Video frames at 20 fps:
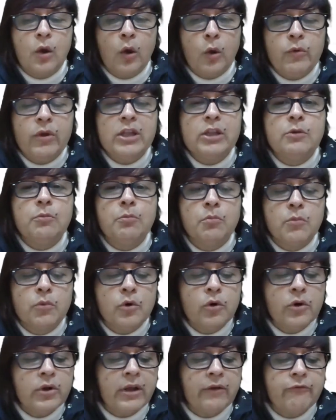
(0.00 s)
with
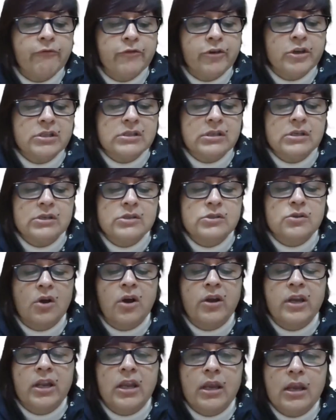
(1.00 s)
more emphasis
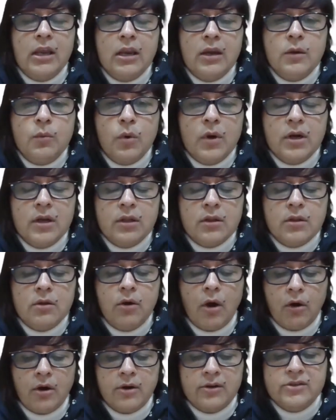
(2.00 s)
on inward
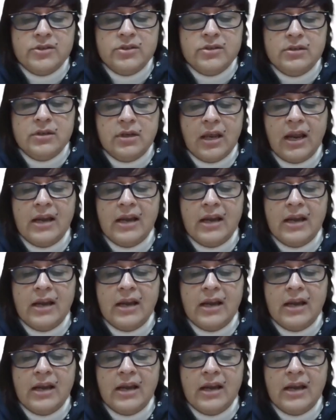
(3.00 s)
thoughts,